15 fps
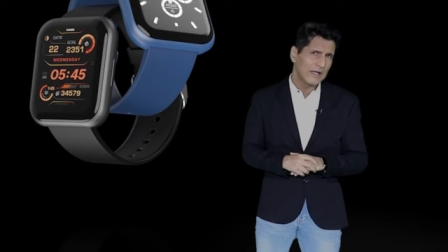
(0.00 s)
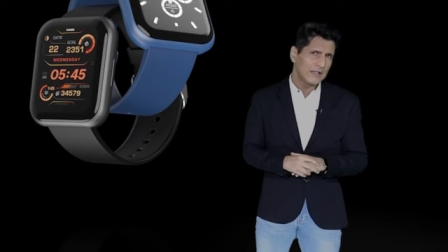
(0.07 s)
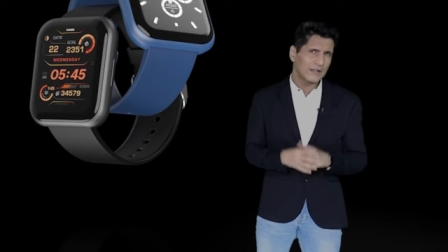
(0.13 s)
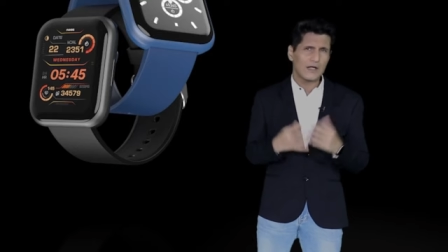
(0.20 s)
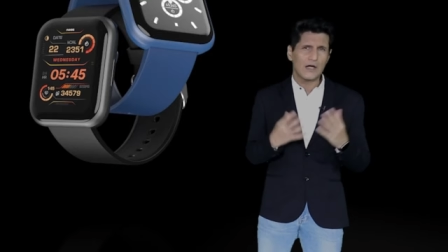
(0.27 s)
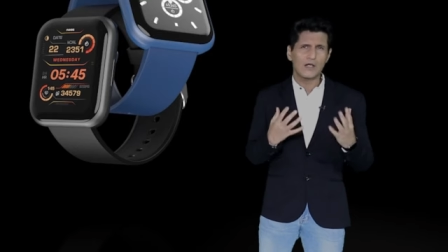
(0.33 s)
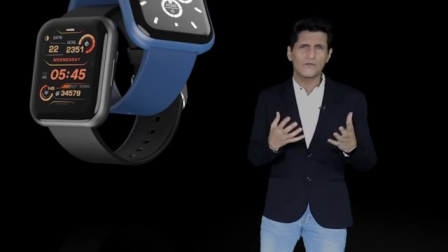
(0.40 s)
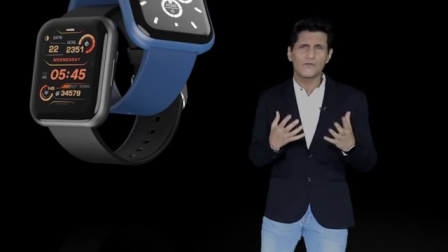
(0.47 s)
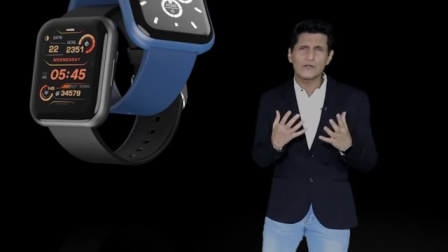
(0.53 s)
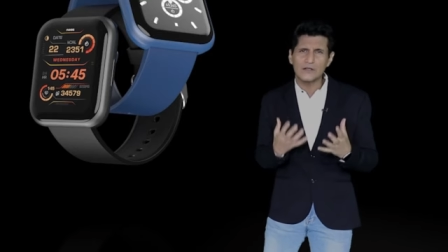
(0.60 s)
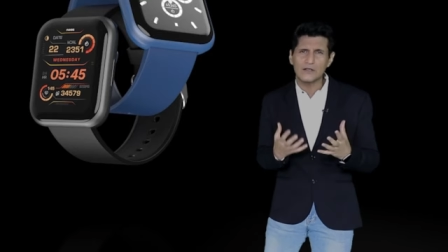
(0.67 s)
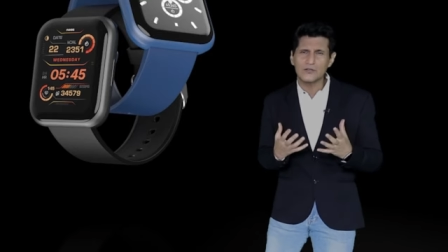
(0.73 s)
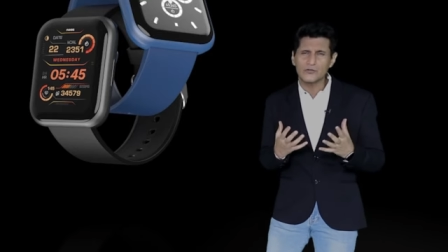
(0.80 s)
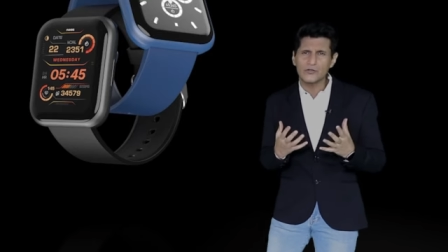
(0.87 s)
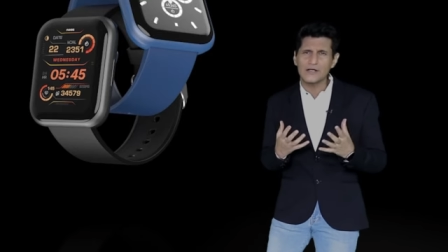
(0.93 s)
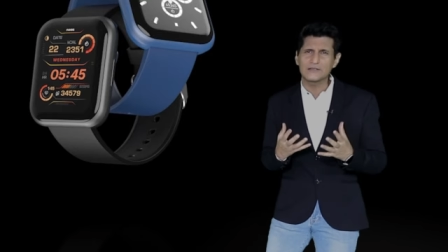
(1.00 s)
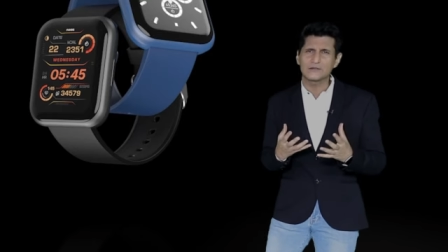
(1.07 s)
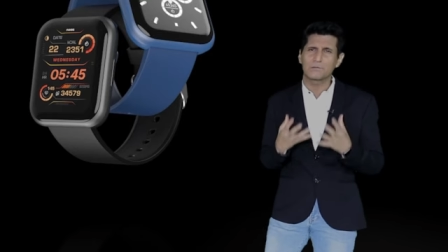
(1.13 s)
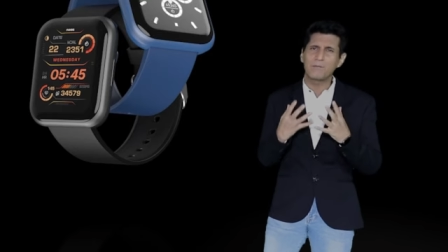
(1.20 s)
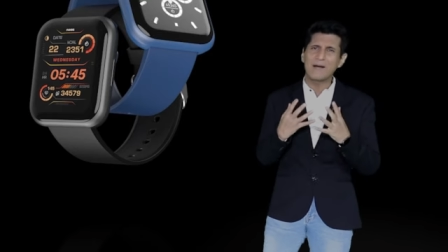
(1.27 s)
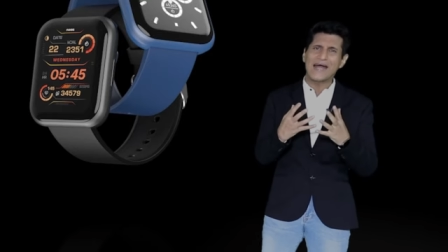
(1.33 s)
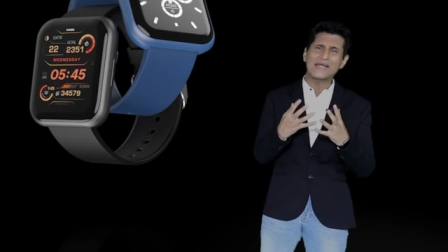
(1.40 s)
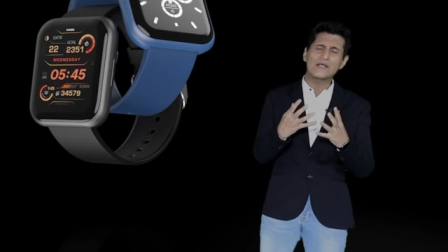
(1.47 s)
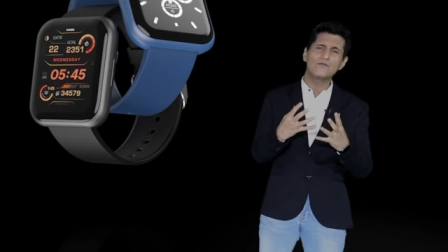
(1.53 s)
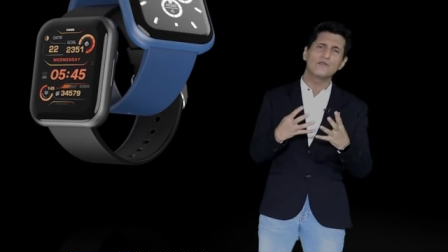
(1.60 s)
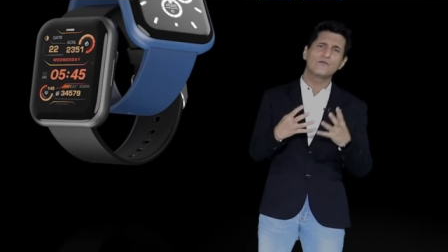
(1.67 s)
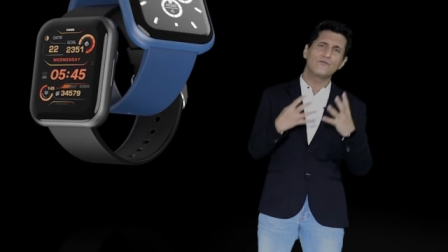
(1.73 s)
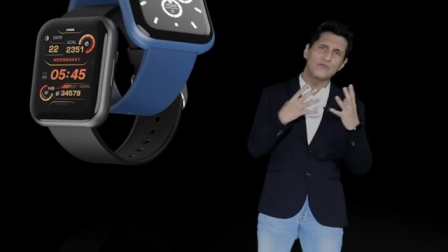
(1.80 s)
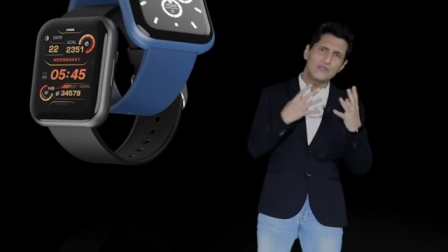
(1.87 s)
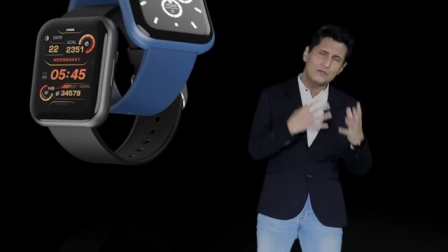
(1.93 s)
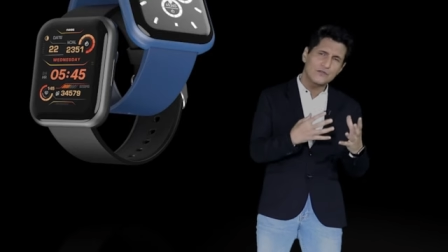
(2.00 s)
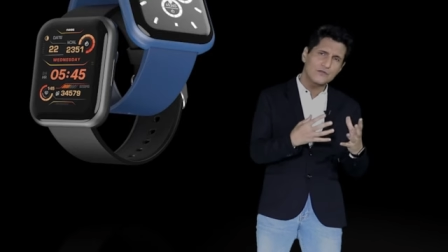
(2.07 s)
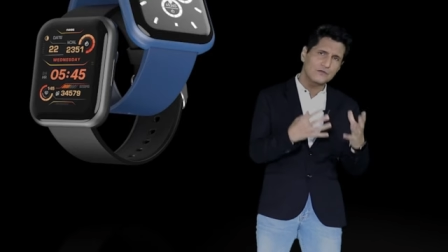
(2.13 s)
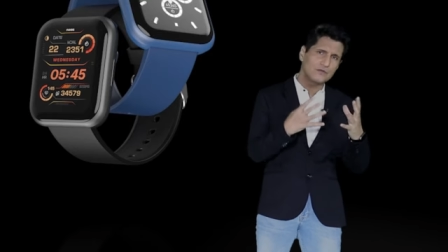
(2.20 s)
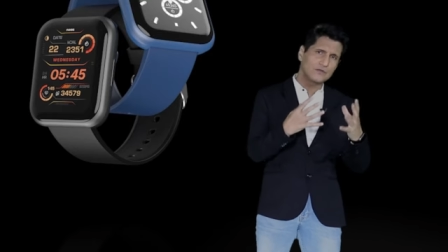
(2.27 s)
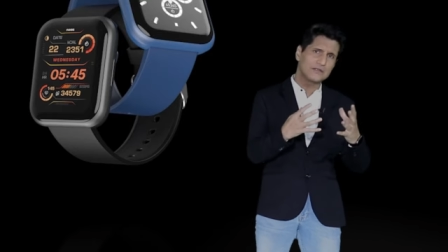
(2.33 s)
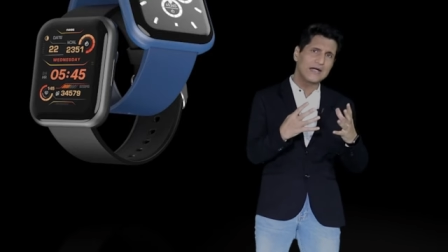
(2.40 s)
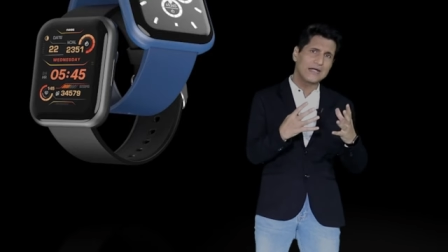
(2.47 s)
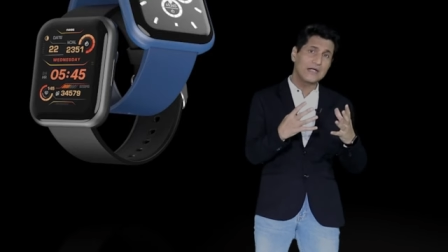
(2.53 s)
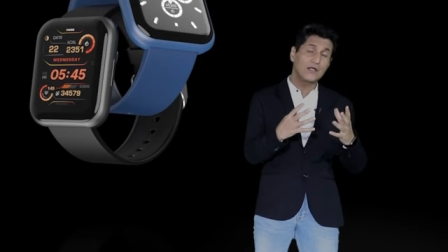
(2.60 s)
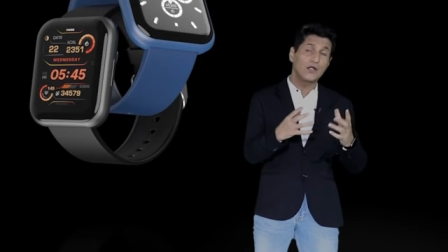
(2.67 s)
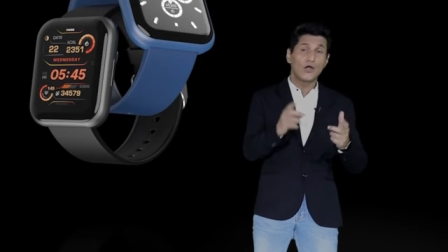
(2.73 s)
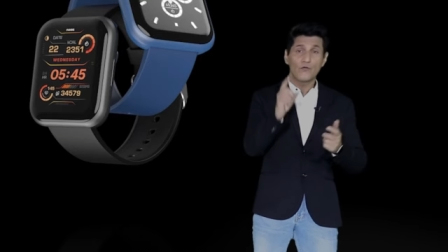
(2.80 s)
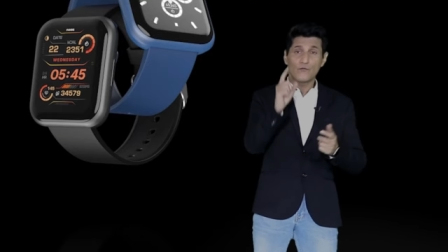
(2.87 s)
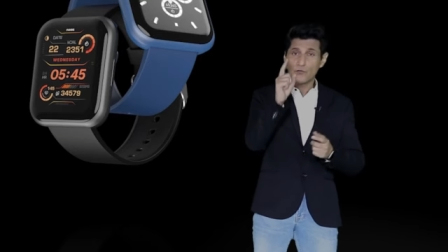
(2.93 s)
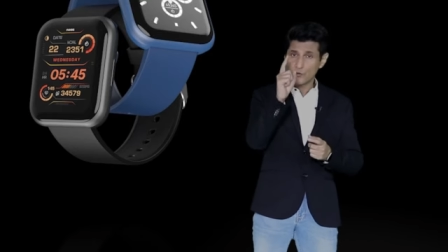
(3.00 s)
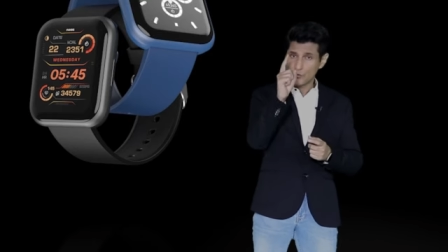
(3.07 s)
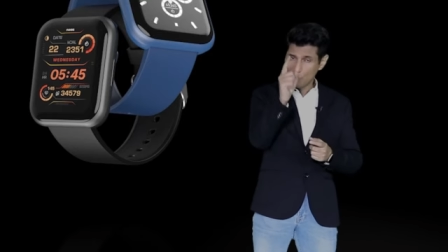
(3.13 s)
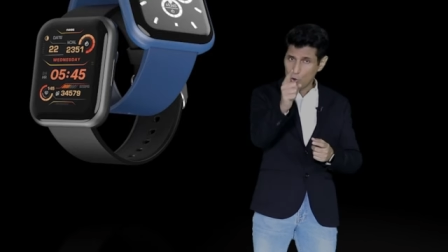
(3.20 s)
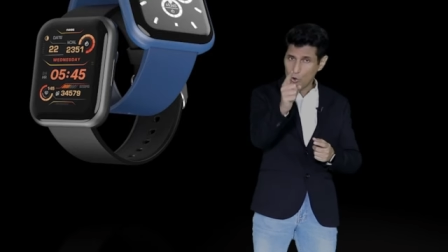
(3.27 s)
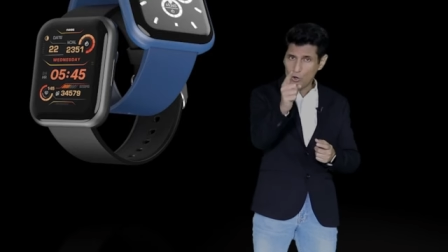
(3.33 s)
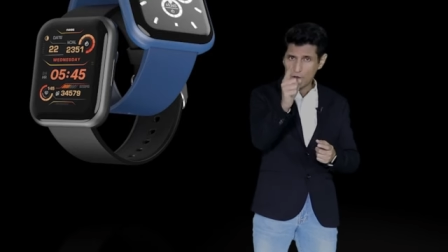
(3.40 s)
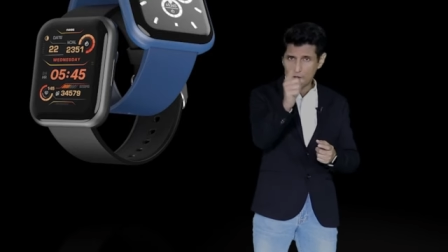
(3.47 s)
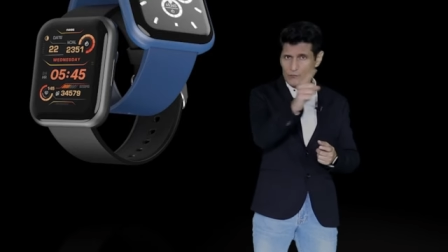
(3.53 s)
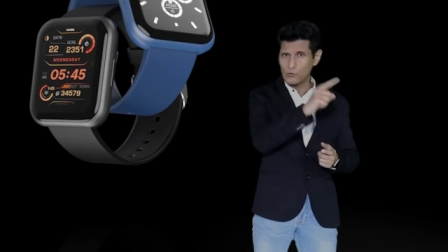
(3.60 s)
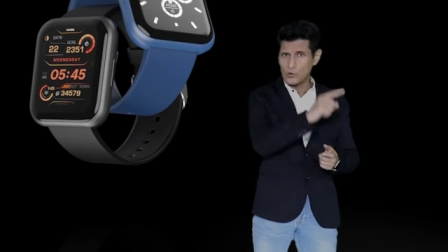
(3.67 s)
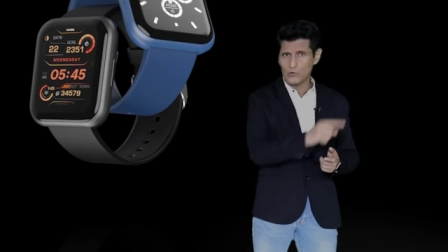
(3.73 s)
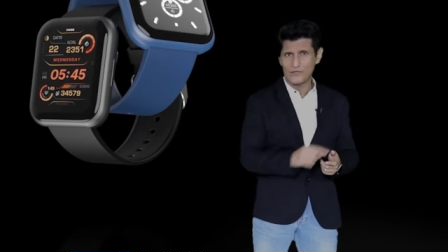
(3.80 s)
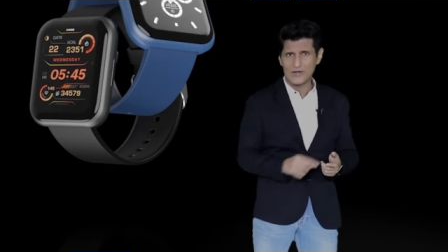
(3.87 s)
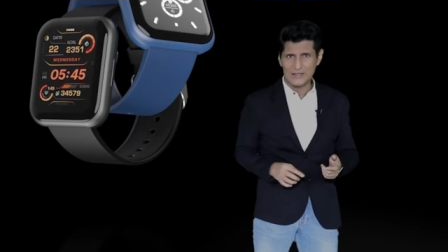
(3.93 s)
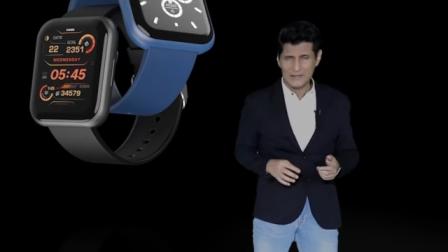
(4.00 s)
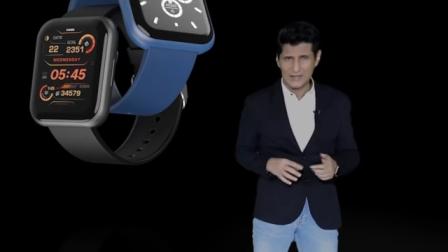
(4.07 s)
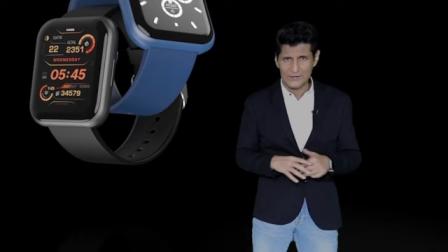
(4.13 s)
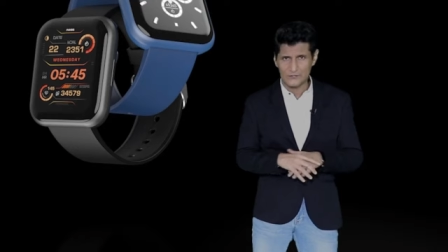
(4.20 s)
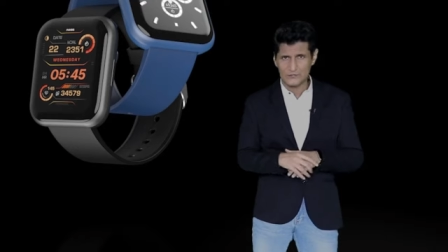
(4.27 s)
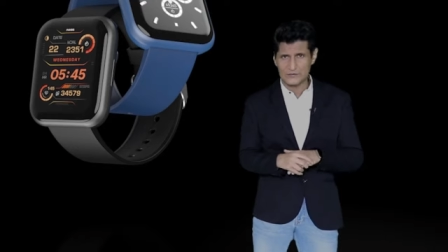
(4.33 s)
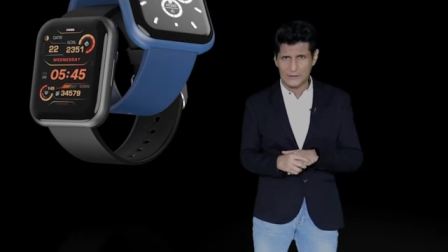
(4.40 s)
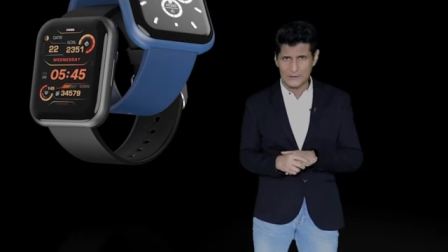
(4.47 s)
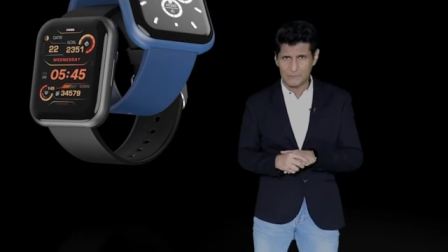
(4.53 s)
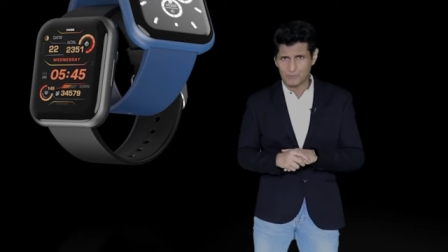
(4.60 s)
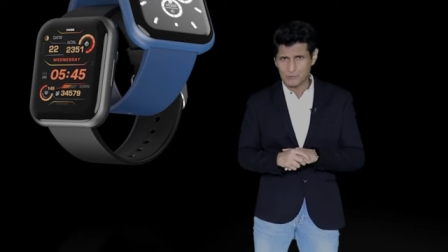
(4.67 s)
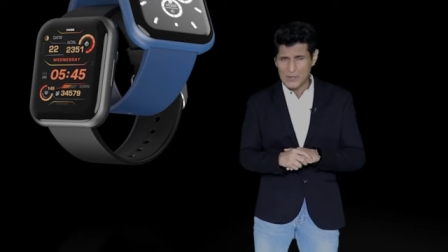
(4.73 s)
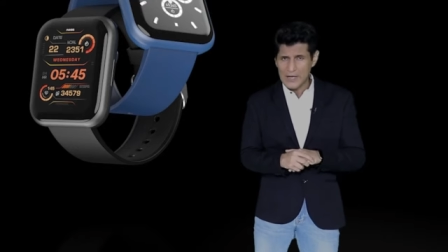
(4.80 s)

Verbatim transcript: The ColorFit Ultra is packed with features designed for your evolving lifestyle.